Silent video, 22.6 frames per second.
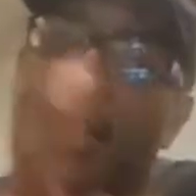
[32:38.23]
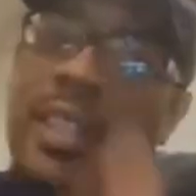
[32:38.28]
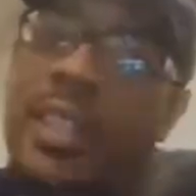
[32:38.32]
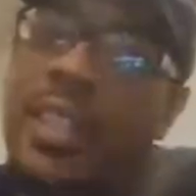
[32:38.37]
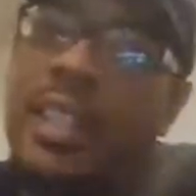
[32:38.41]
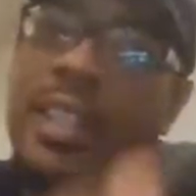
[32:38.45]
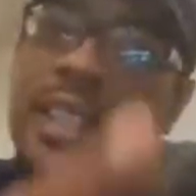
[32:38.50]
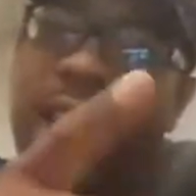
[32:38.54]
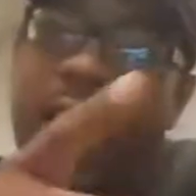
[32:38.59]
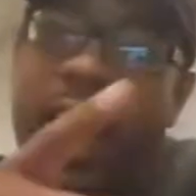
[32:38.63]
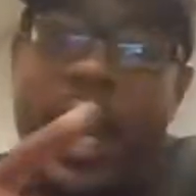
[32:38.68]

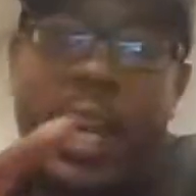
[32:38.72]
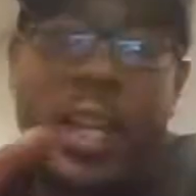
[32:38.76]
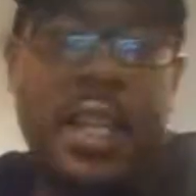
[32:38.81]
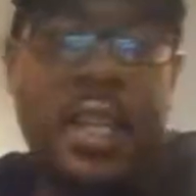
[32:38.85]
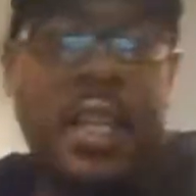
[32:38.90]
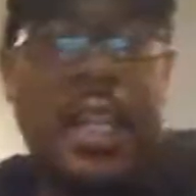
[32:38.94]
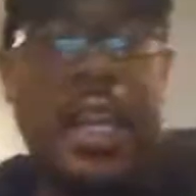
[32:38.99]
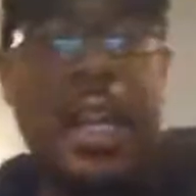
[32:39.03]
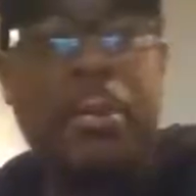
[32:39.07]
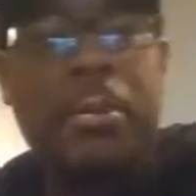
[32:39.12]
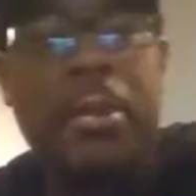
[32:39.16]
And Diana
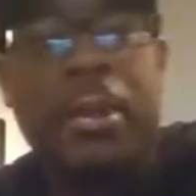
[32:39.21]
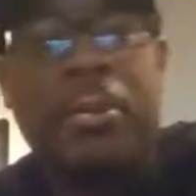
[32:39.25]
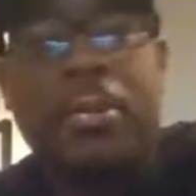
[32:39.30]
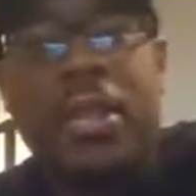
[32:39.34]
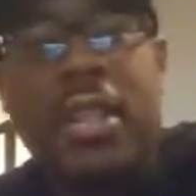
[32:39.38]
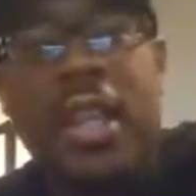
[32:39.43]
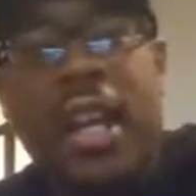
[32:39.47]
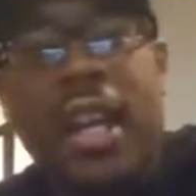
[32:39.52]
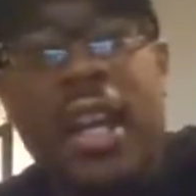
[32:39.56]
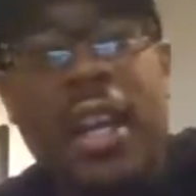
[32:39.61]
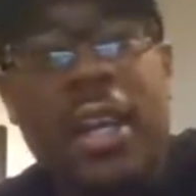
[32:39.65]
came up
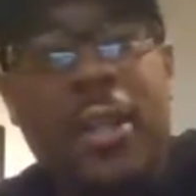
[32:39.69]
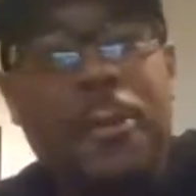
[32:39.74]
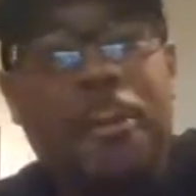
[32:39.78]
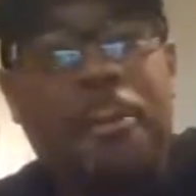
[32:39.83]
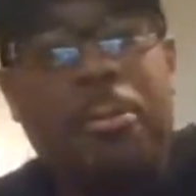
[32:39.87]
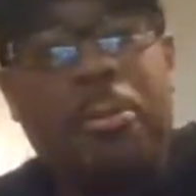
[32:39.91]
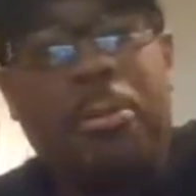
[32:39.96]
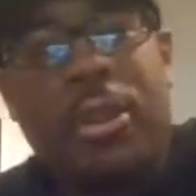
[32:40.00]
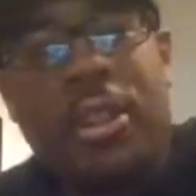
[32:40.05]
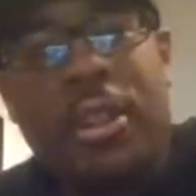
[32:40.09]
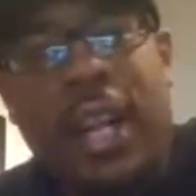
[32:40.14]
dead.
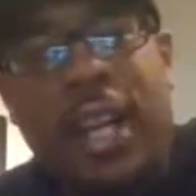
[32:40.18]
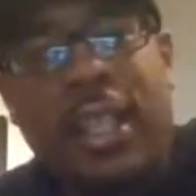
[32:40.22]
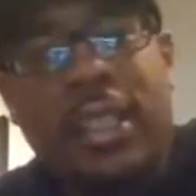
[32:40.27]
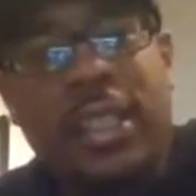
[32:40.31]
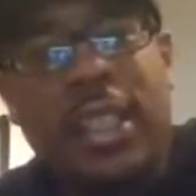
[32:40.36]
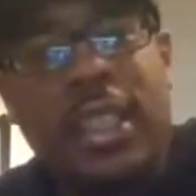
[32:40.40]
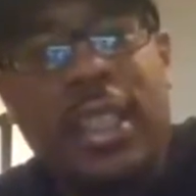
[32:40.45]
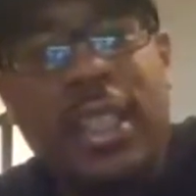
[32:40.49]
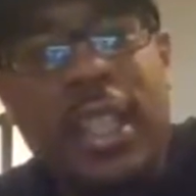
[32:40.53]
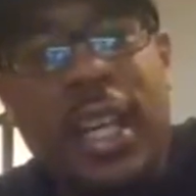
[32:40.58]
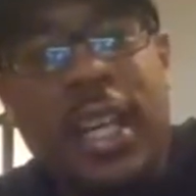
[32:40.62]

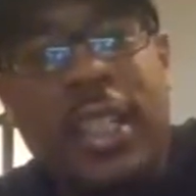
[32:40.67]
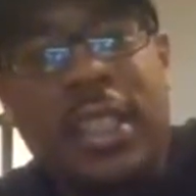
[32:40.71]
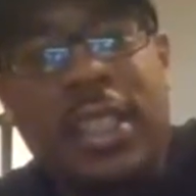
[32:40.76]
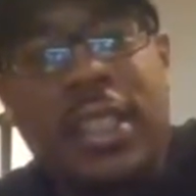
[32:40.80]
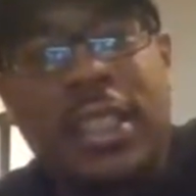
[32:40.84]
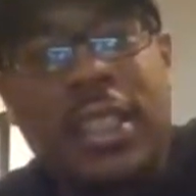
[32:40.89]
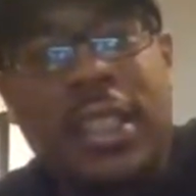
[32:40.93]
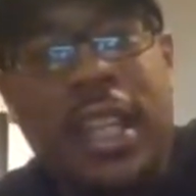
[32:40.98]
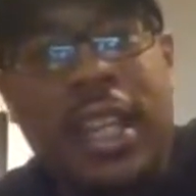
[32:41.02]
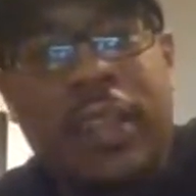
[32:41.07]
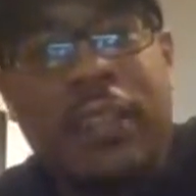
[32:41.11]

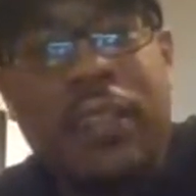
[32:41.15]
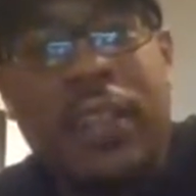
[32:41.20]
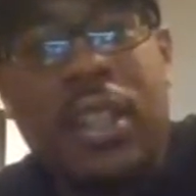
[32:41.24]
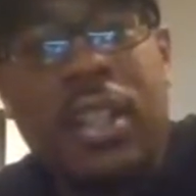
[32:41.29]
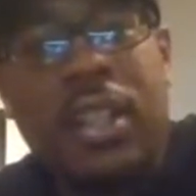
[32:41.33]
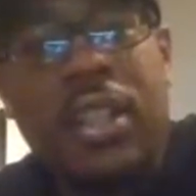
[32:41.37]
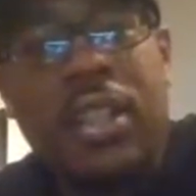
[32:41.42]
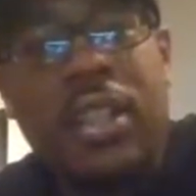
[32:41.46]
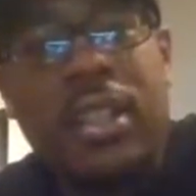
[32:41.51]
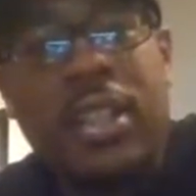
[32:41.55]
1997,